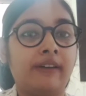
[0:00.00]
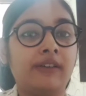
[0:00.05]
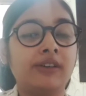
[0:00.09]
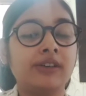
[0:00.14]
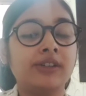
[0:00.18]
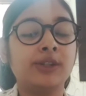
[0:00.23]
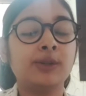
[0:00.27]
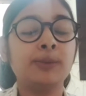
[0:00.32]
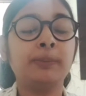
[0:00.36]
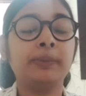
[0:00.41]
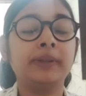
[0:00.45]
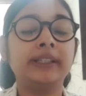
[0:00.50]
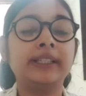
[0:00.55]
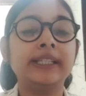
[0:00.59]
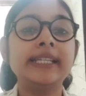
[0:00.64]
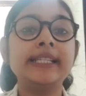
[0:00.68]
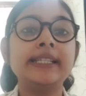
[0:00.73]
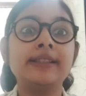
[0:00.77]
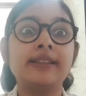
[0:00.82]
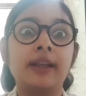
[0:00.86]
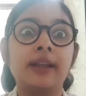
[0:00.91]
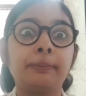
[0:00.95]
and there, so
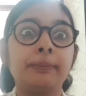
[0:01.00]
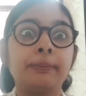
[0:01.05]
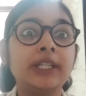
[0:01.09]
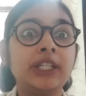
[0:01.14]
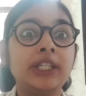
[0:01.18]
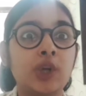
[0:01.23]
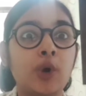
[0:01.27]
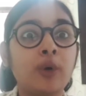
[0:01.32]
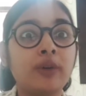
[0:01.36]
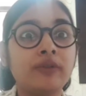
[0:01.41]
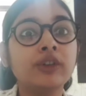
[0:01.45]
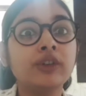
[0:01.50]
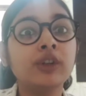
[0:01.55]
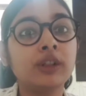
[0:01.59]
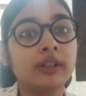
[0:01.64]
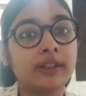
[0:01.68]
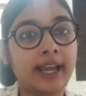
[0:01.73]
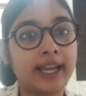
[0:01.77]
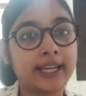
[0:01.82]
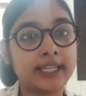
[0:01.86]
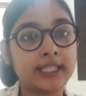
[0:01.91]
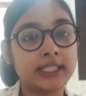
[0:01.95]
please let me know
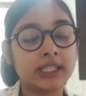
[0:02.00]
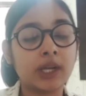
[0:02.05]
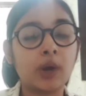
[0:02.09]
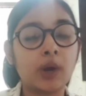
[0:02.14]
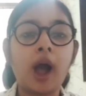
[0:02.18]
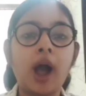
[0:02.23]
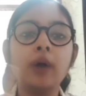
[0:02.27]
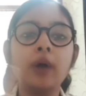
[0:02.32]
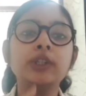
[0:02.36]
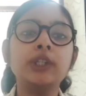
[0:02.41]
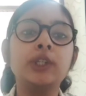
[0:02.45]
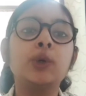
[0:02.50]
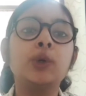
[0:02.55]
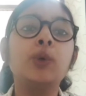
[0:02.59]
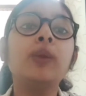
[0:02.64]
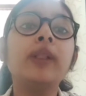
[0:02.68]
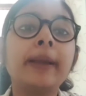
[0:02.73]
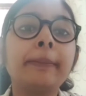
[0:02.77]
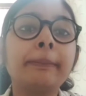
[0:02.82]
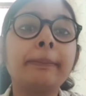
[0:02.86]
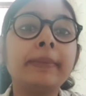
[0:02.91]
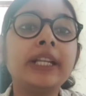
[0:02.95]
if you like it. Now how
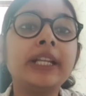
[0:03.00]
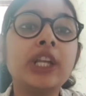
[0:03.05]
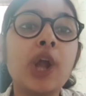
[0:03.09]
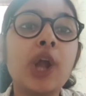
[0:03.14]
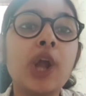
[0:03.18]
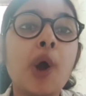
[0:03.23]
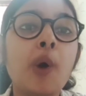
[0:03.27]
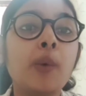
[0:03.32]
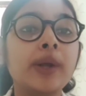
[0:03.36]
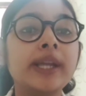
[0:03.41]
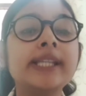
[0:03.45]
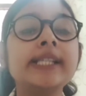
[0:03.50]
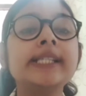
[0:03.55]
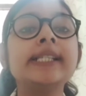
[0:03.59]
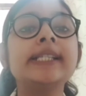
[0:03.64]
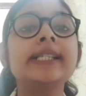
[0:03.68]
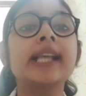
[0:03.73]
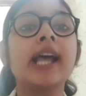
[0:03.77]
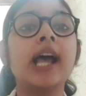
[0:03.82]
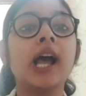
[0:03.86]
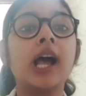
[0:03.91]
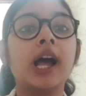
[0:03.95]
you let me know
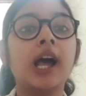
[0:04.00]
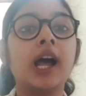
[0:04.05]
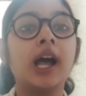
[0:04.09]
is